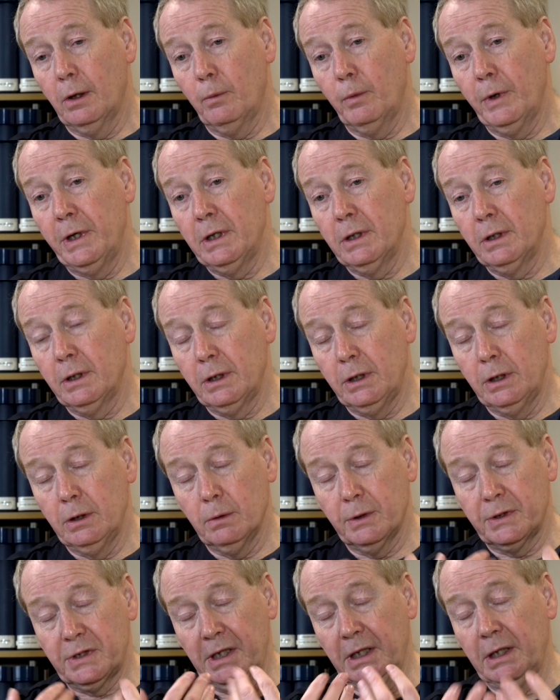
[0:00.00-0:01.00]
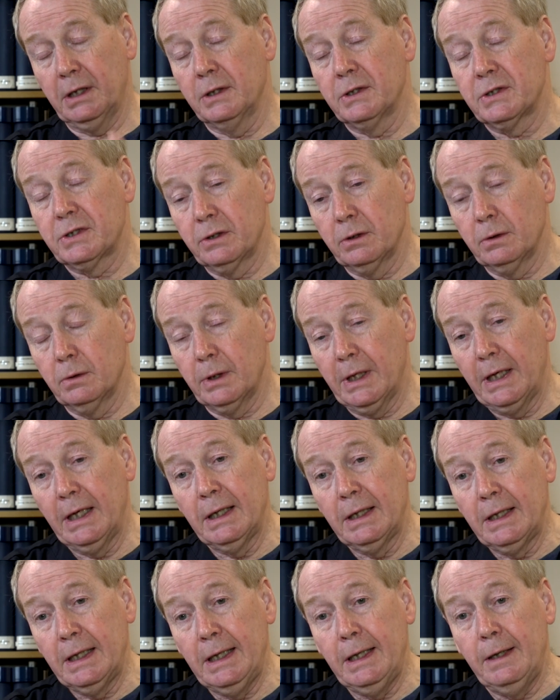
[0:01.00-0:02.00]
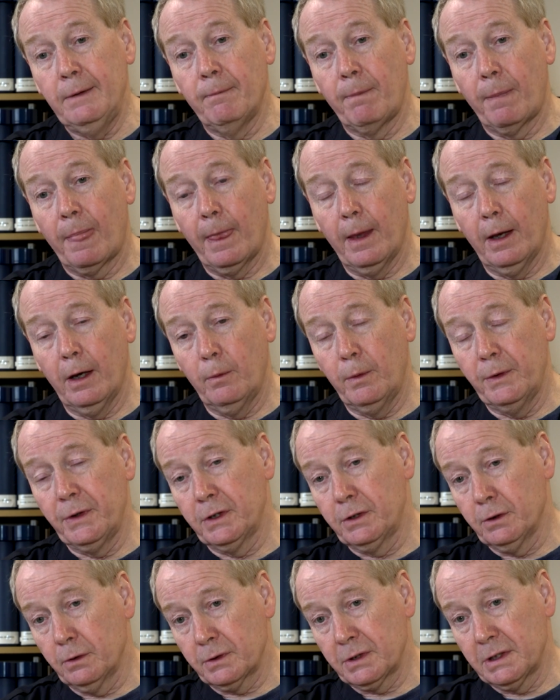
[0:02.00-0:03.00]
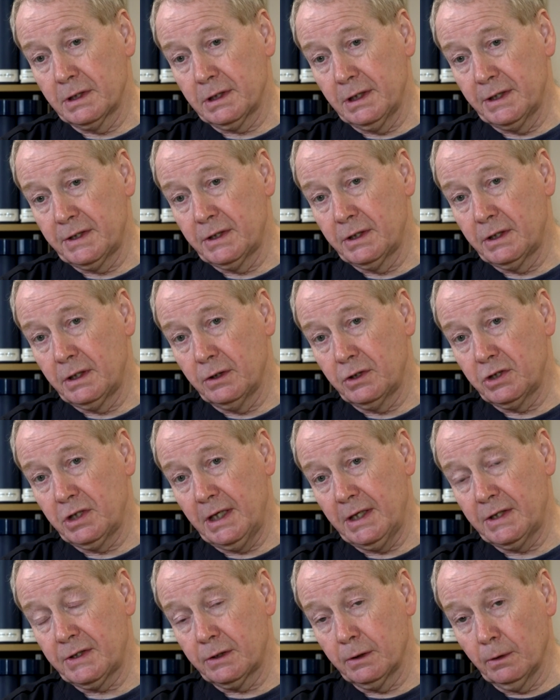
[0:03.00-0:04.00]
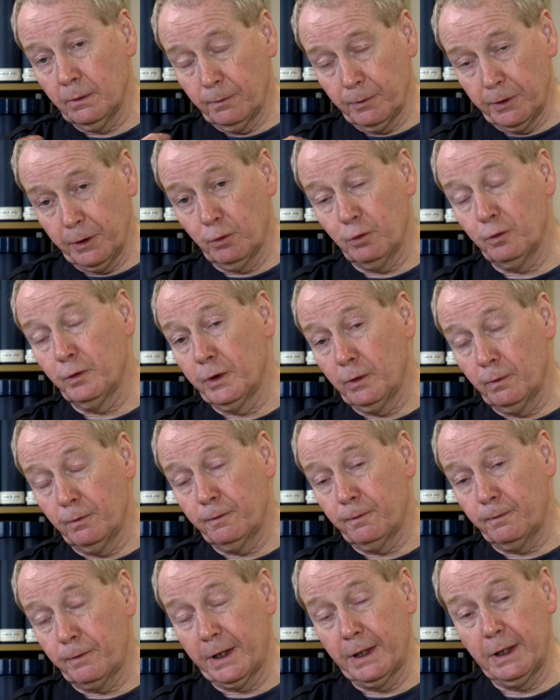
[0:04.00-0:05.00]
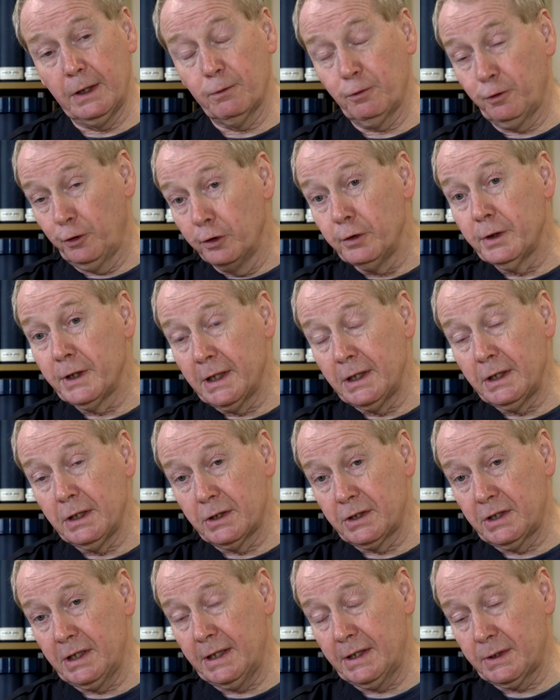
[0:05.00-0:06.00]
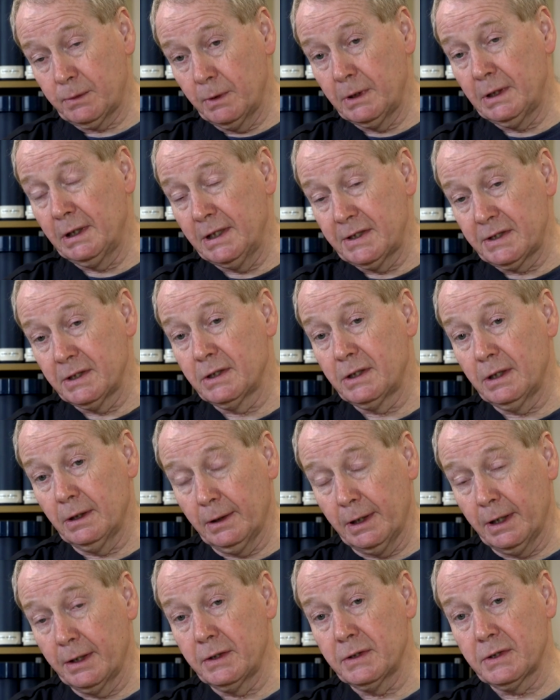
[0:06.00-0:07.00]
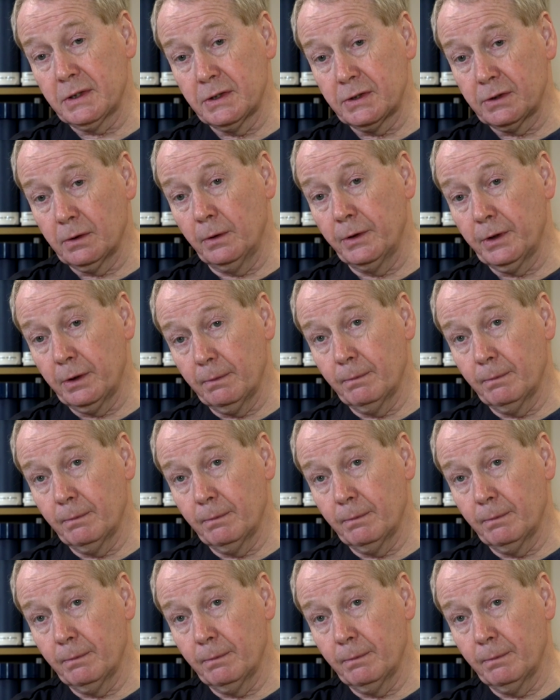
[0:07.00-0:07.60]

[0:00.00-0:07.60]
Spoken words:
When you are taken to A&E, when the doctors listen to your chest, they'll find fluid in your chest. When they listen to your lungs and so on.